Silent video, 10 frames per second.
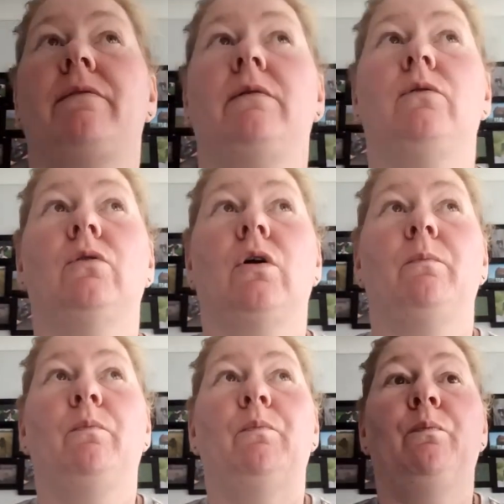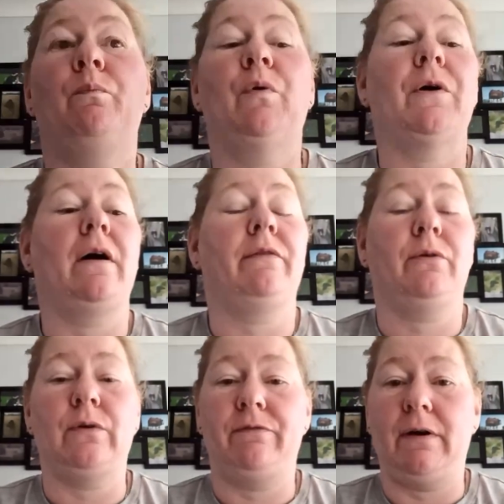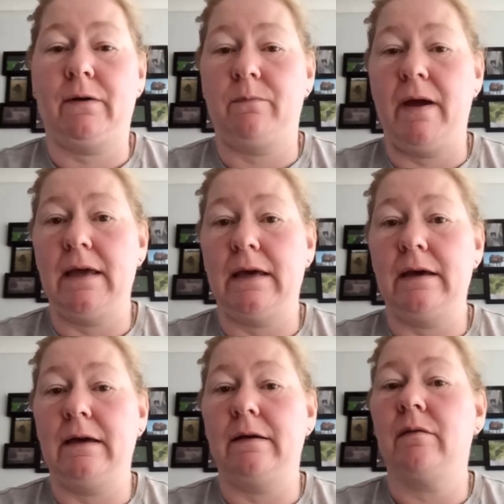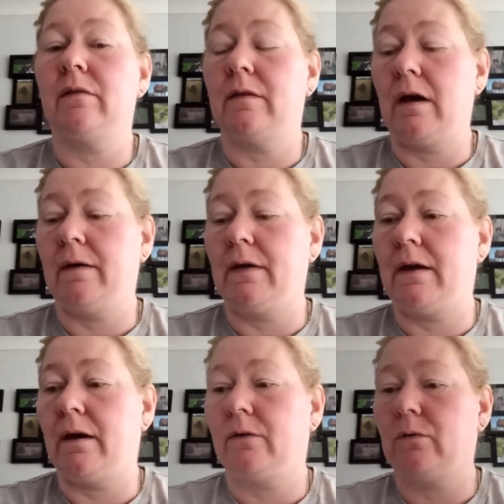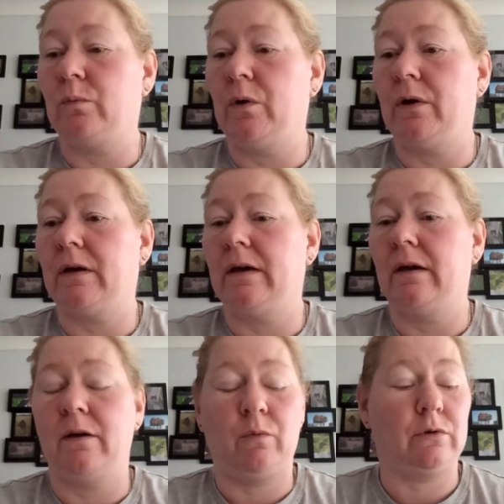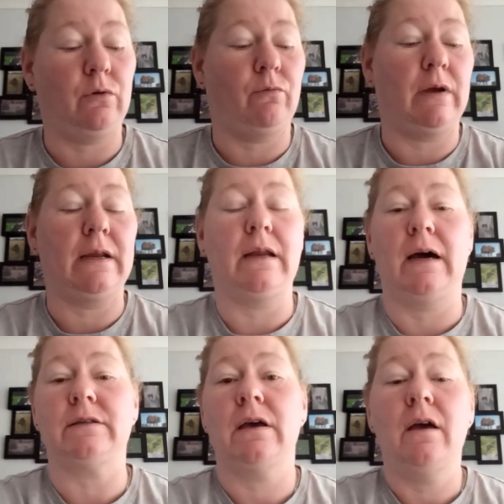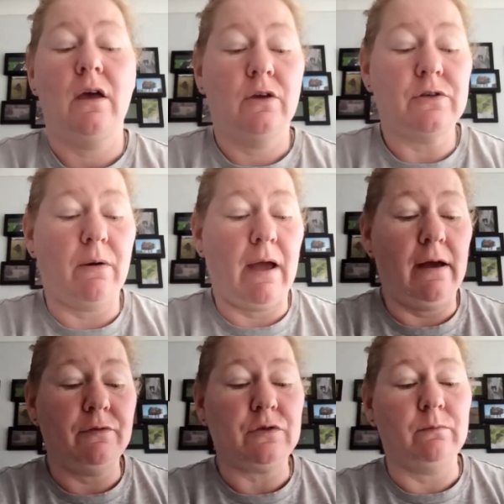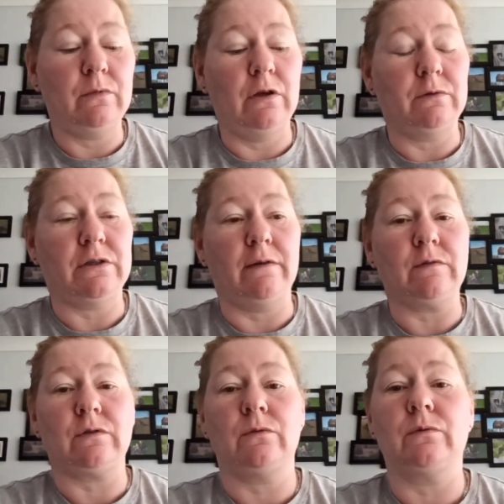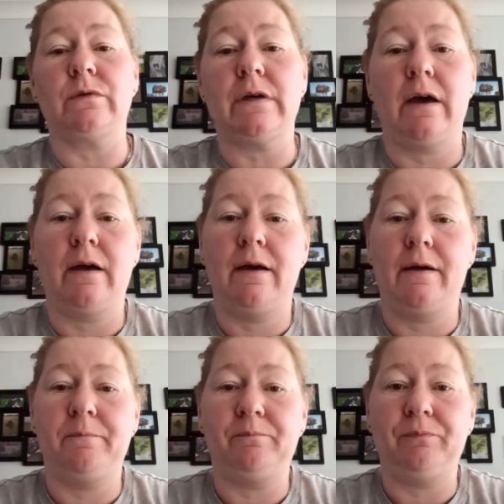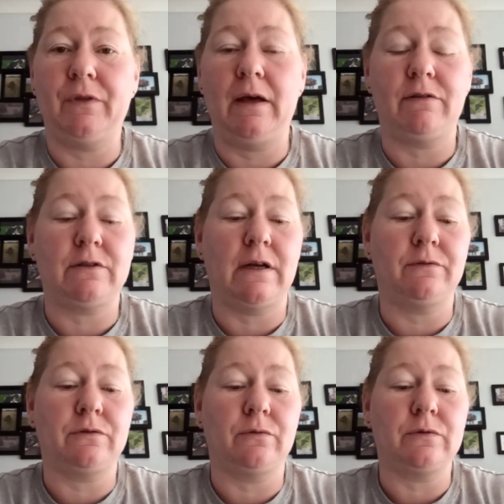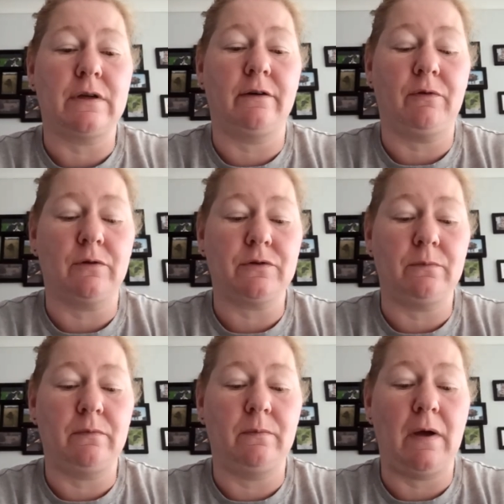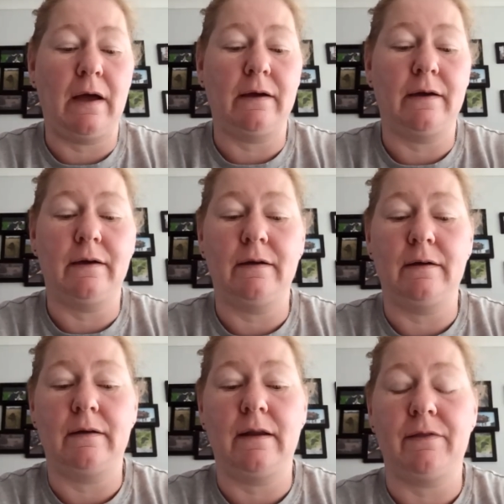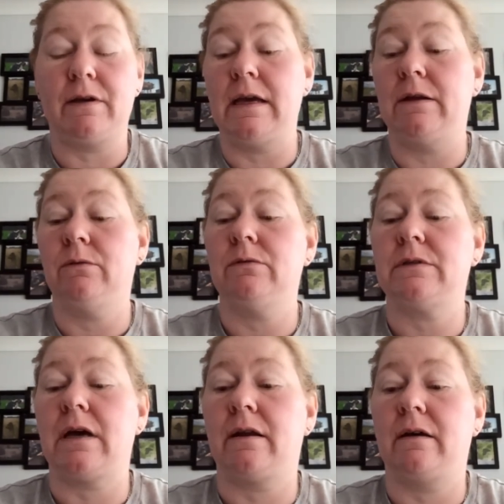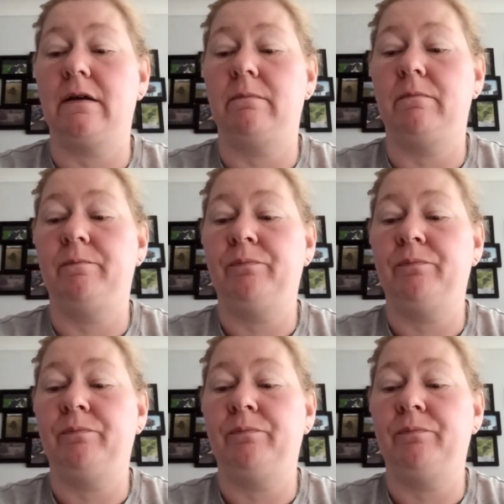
look, but I thought if I could make it and then I could work it, it would look really nice. So I have some new stencils, leather stencils, and I've got some leather needles and